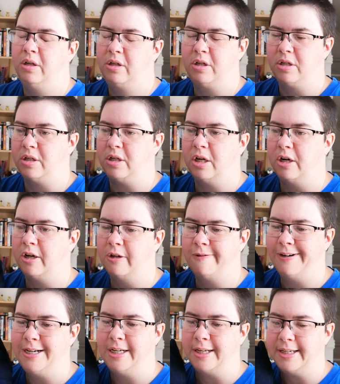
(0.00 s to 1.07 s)
just a
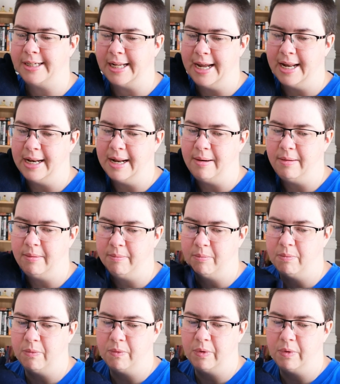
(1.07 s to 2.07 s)
horrendous state, and then,